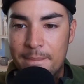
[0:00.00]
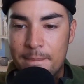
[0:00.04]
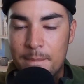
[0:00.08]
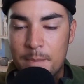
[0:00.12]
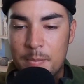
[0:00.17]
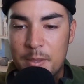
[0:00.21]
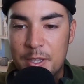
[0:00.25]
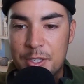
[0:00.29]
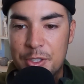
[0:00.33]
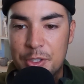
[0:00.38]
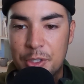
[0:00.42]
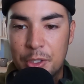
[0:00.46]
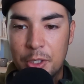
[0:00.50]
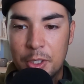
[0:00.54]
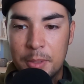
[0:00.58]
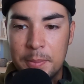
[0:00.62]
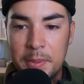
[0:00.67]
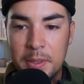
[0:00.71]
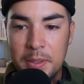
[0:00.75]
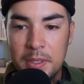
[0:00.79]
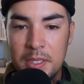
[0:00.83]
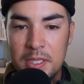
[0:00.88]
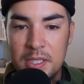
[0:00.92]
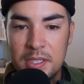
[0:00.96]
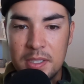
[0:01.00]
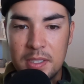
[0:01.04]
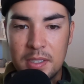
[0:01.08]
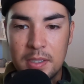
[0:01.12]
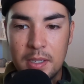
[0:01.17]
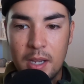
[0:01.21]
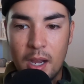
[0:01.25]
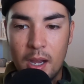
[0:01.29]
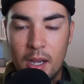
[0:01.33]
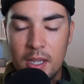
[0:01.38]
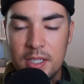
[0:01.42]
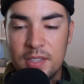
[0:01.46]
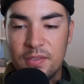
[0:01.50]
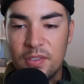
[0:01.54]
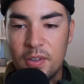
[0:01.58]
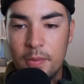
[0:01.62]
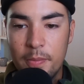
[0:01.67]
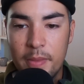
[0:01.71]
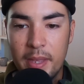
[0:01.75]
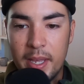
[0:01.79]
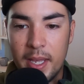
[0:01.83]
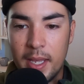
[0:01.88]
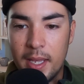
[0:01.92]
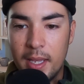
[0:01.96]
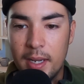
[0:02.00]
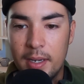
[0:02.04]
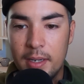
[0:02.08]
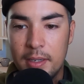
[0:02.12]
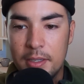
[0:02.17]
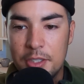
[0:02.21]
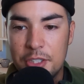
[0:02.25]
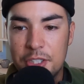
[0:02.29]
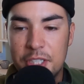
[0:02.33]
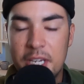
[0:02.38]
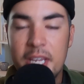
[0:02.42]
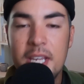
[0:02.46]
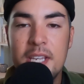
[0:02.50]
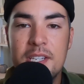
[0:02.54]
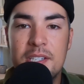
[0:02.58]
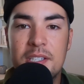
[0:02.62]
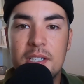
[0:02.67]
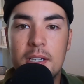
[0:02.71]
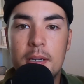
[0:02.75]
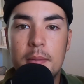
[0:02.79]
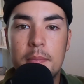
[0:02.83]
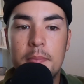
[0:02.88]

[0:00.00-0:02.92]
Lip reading: the turbulence caused from that shakes up